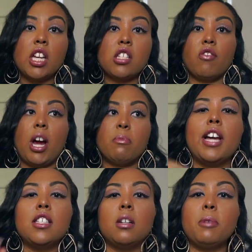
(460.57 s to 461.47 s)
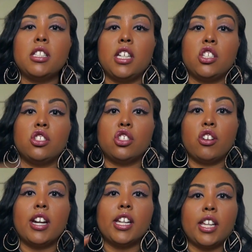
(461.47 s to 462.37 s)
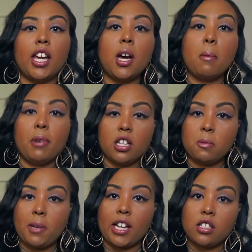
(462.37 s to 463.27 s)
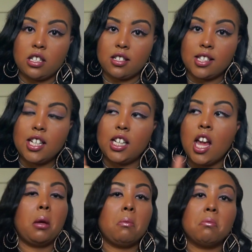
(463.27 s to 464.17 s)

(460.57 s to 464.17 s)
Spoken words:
it's a wrap. I had to the bus station to try to get a bus back to the city.